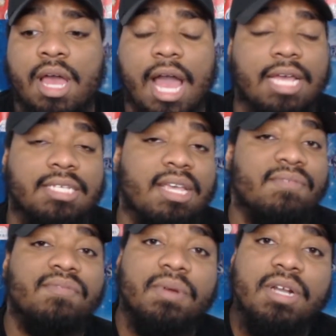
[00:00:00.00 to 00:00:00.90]
I can save
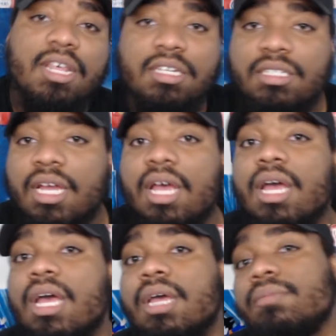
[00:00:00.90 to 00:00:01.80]
them for another
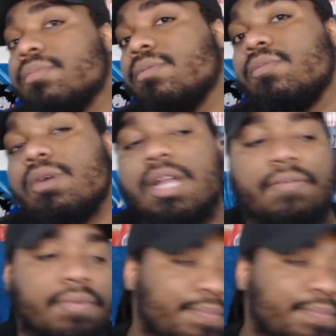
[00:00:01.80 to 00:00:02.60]
time, whatever.